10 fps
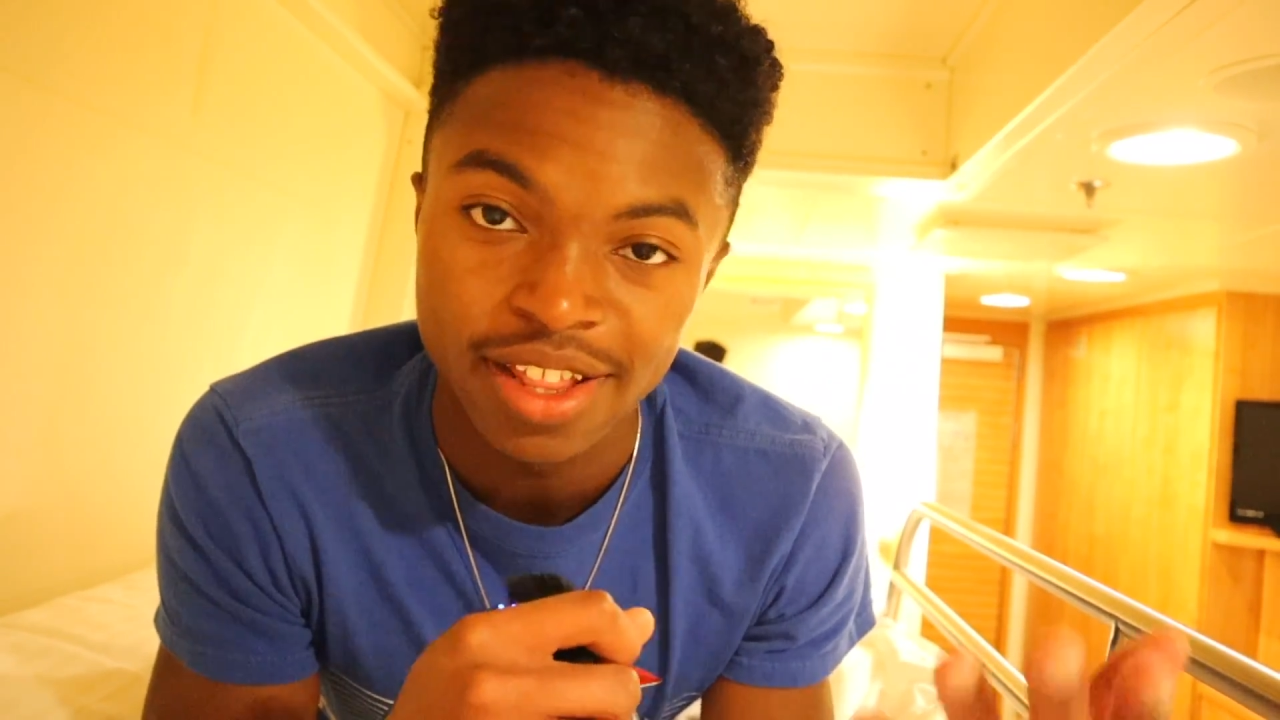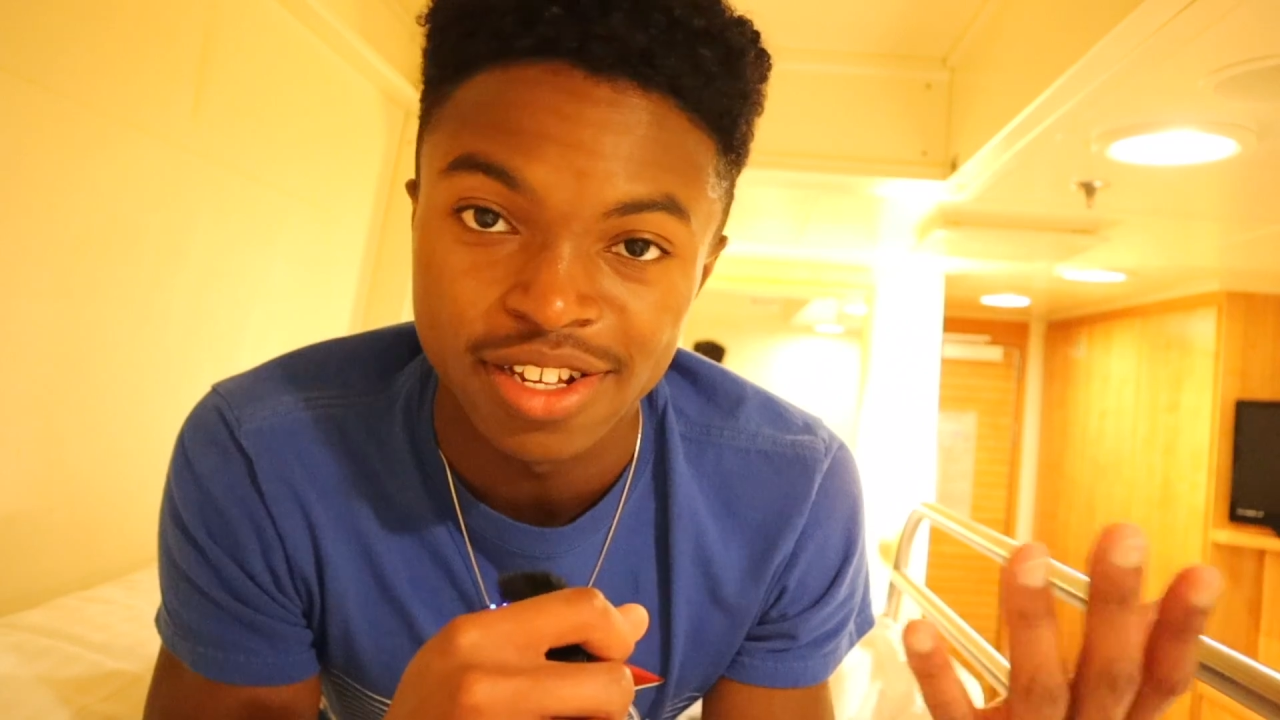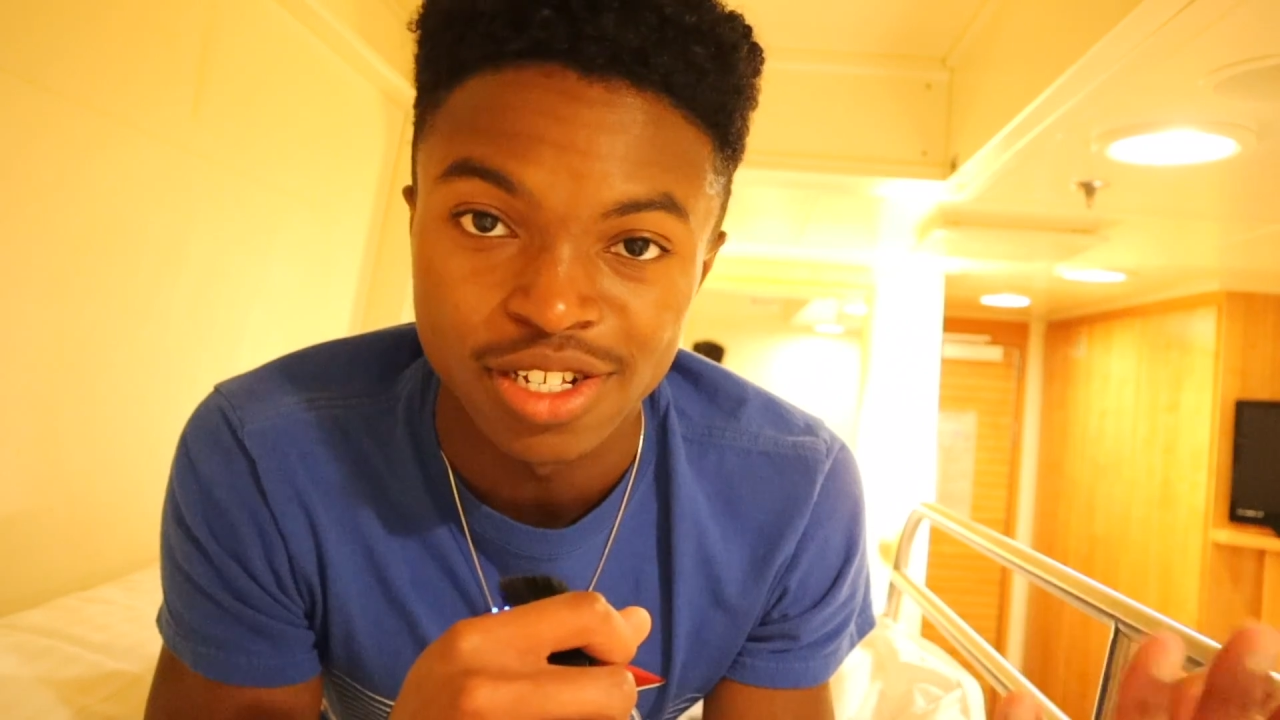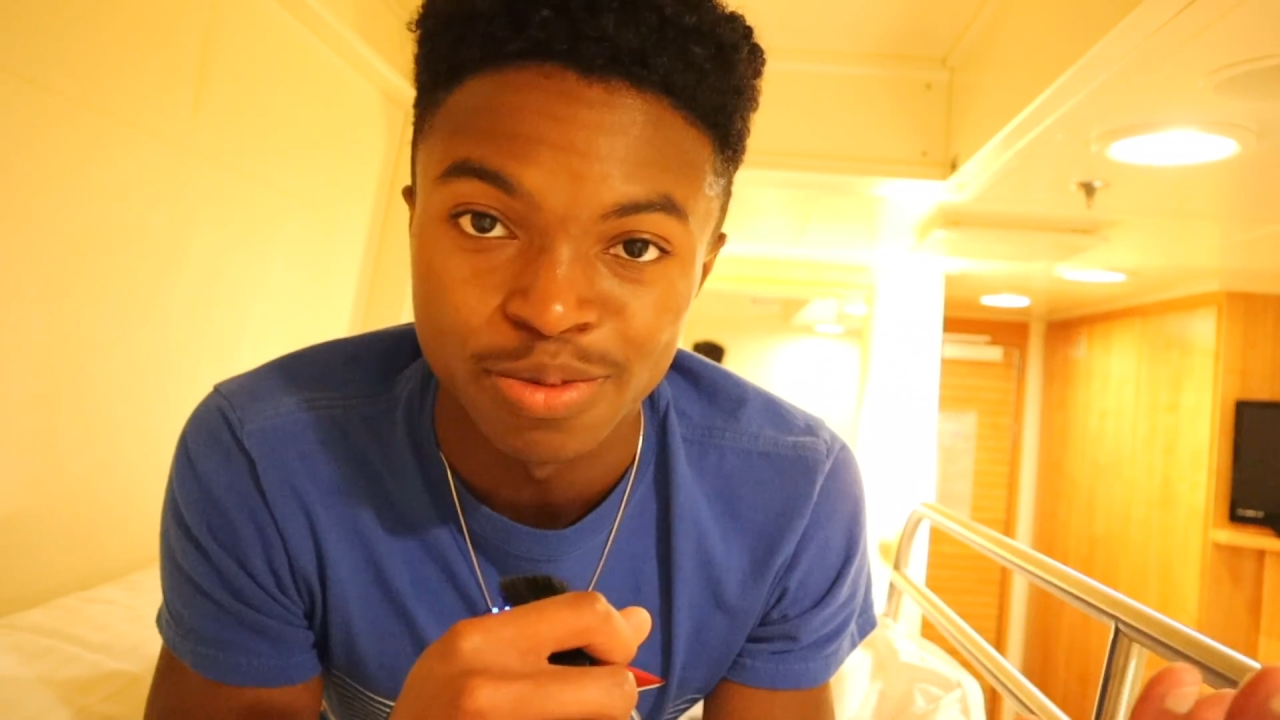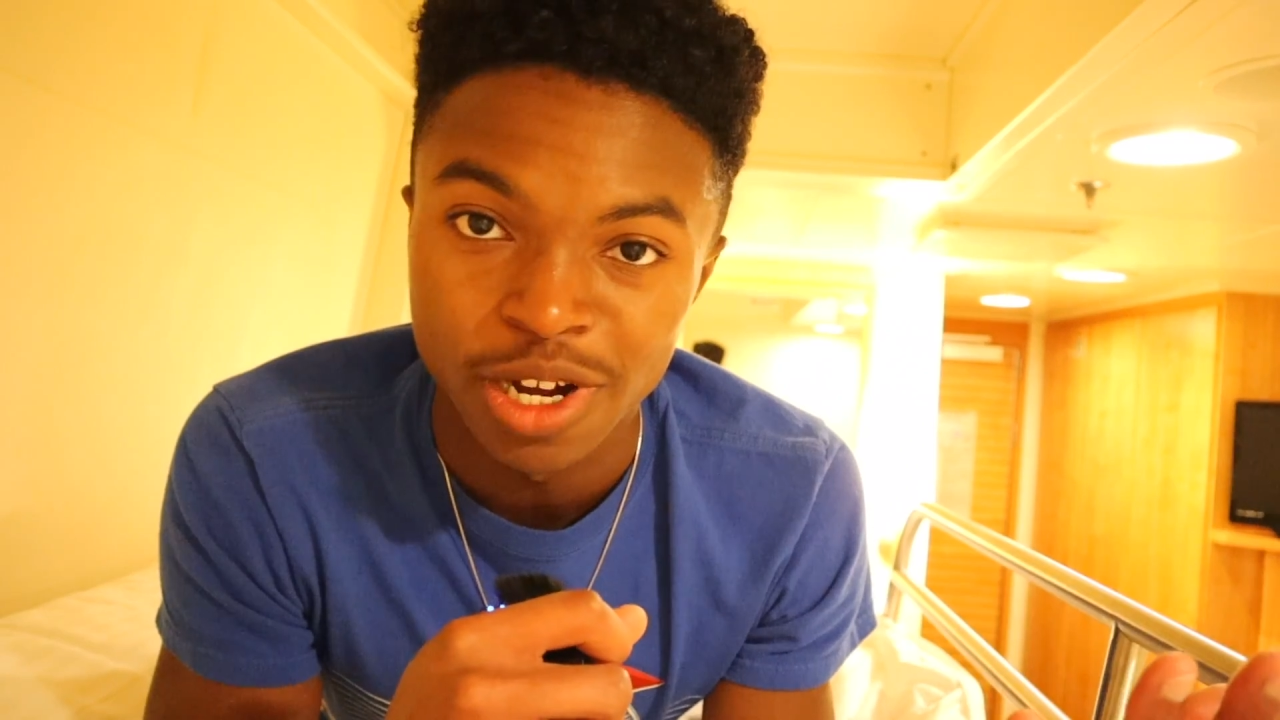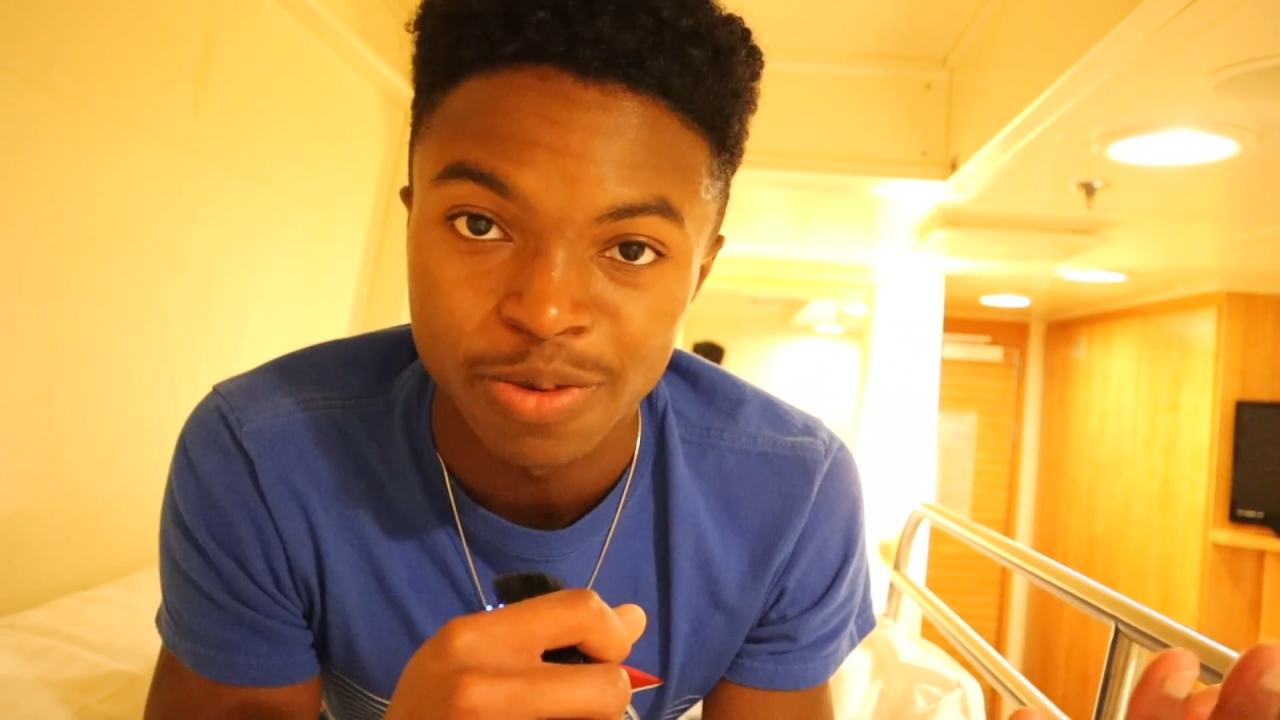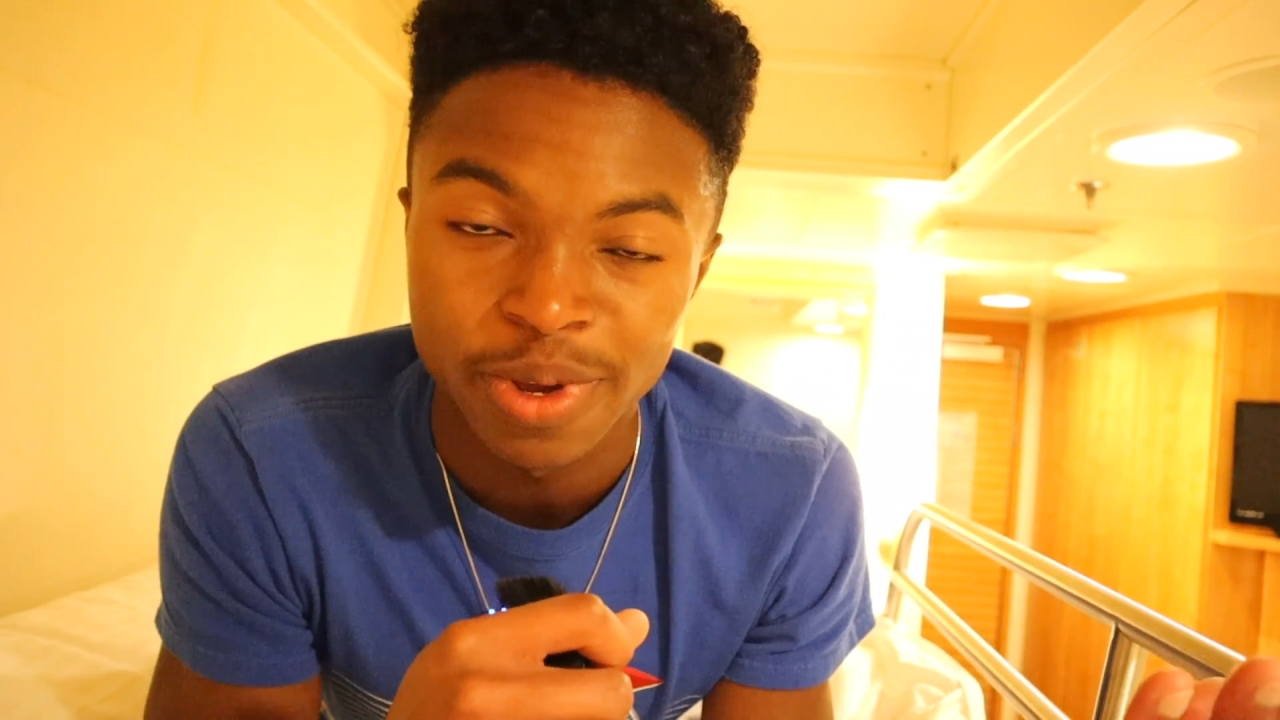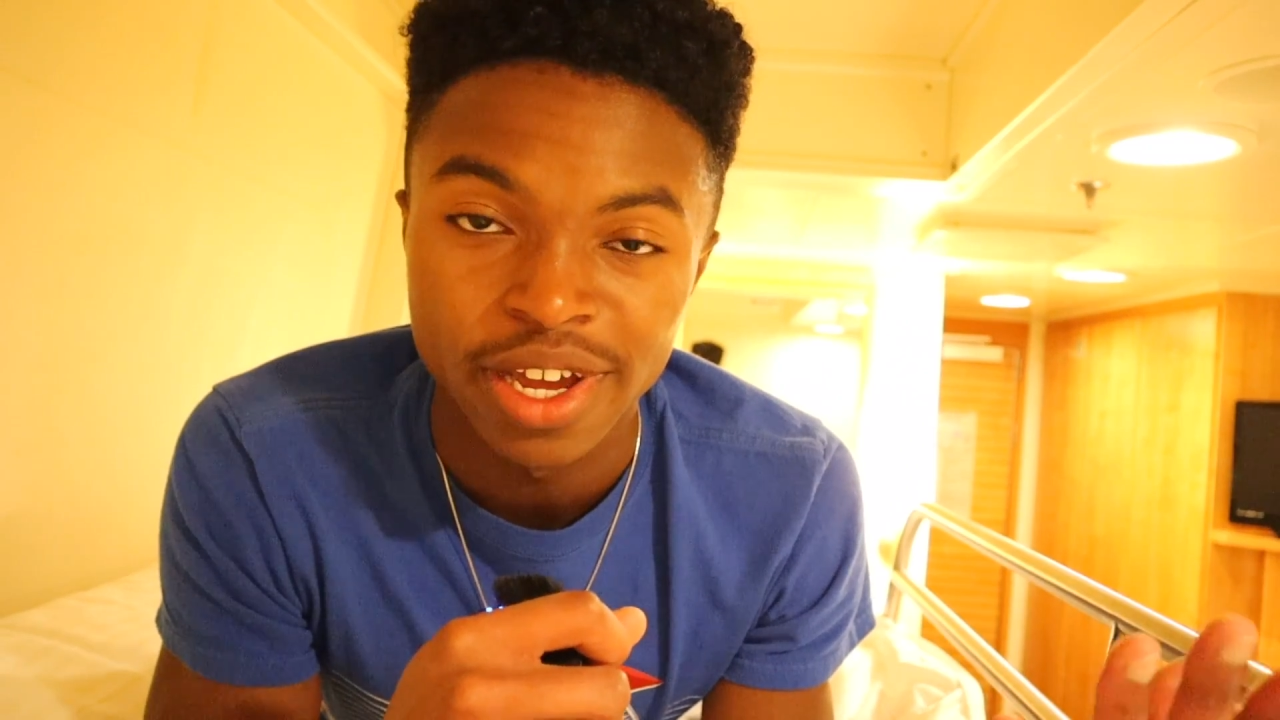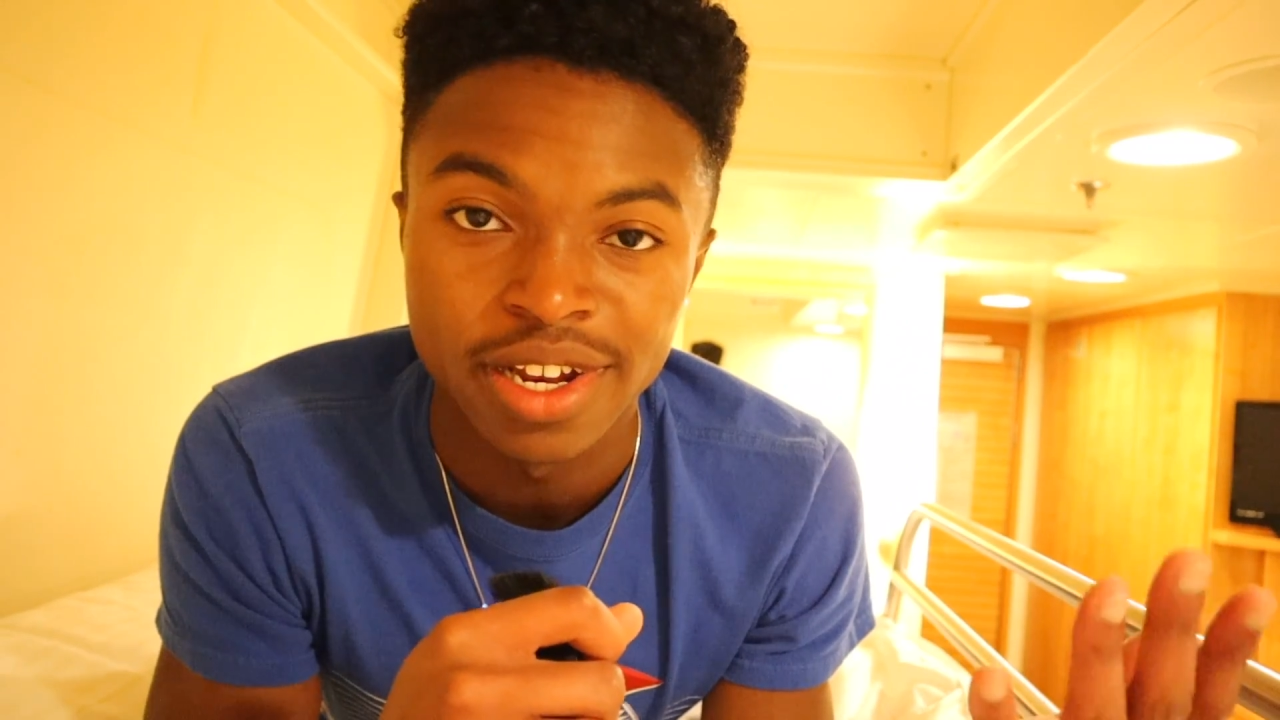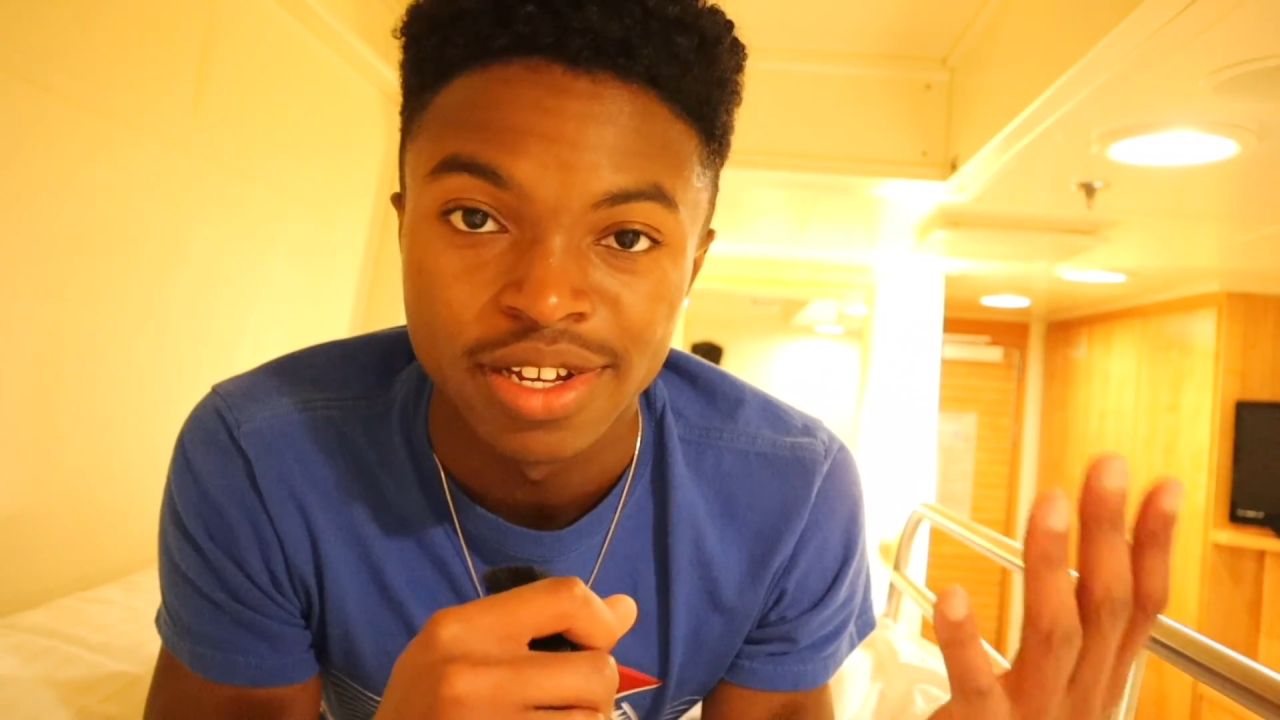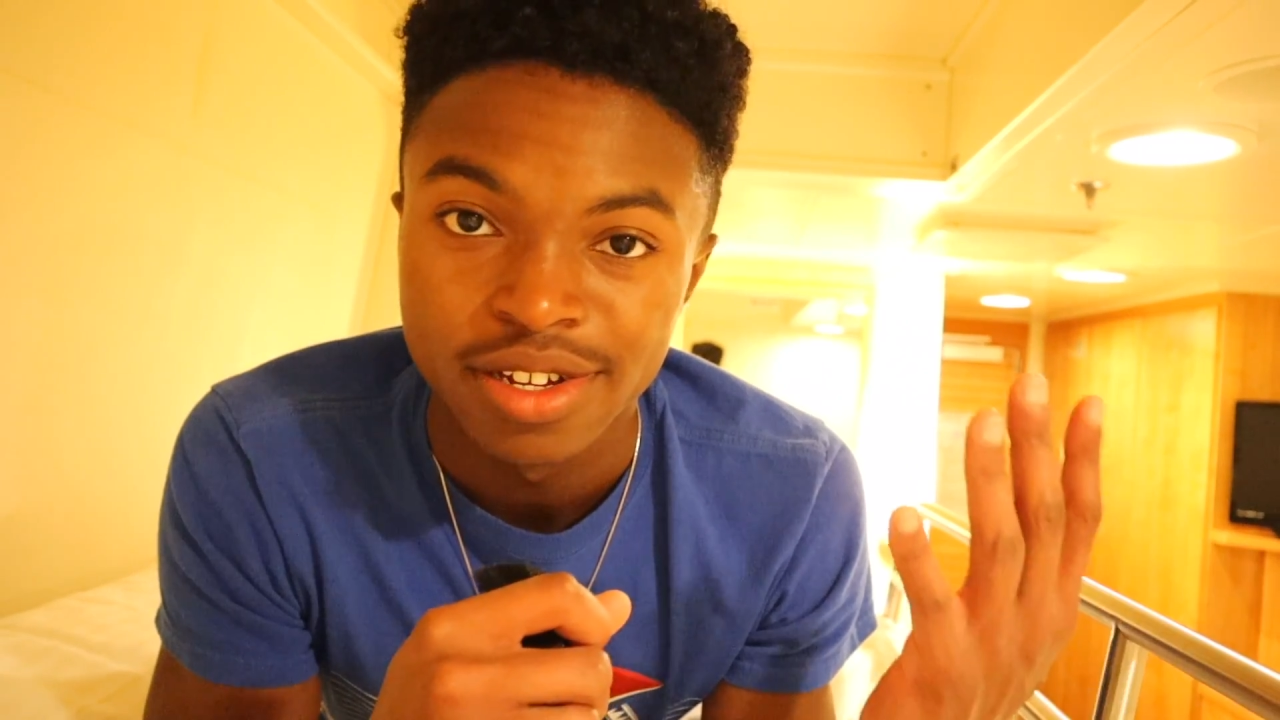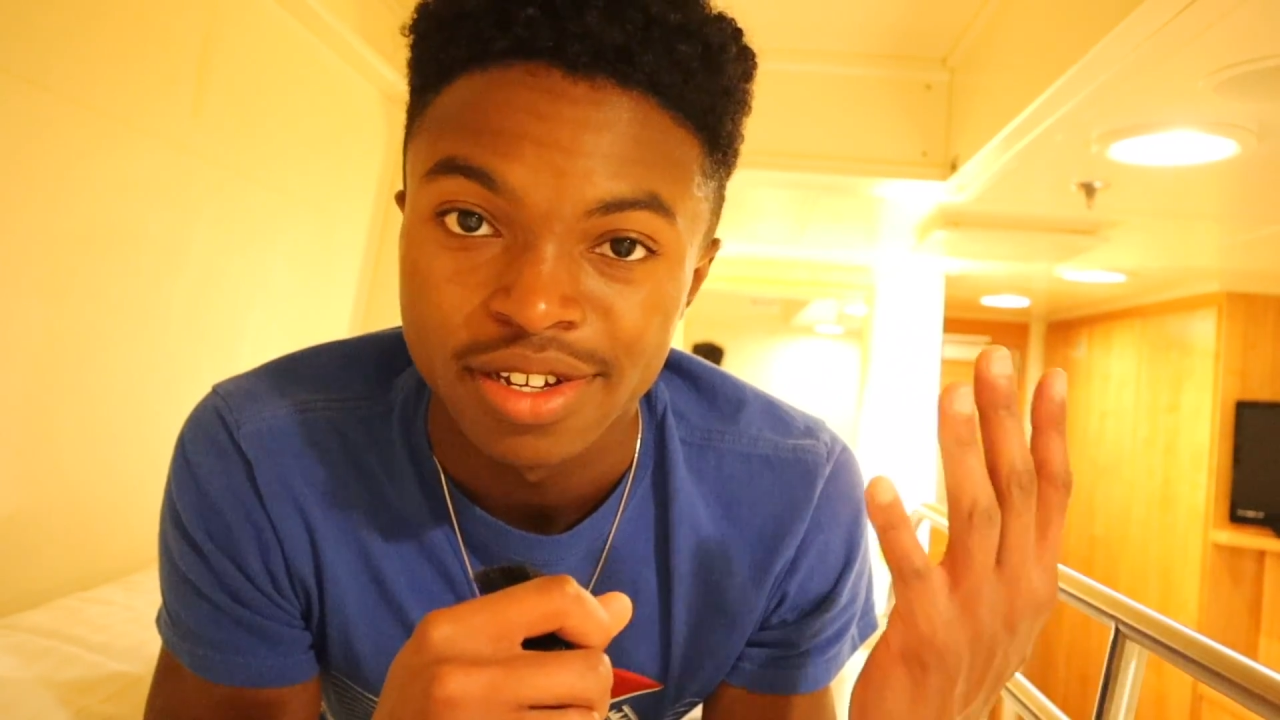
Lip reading: this is a bunk bed.